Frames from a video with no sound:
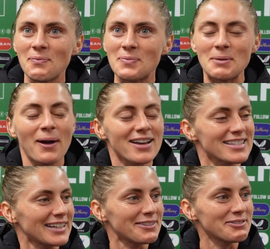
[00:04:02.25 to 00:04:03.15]
be
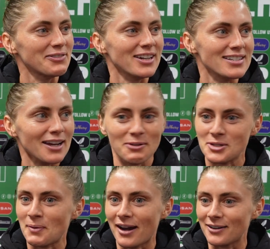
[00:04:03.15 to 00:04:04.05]
positive, because I will
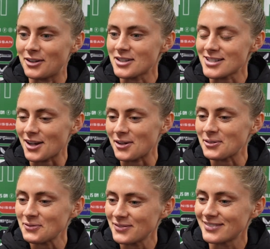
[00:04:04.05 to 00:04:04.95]
spiral, so
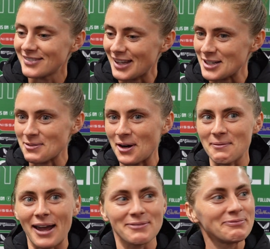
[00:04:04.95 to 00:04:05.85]
that's where
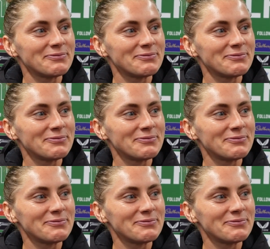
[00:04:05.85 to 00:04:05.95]
I'm at.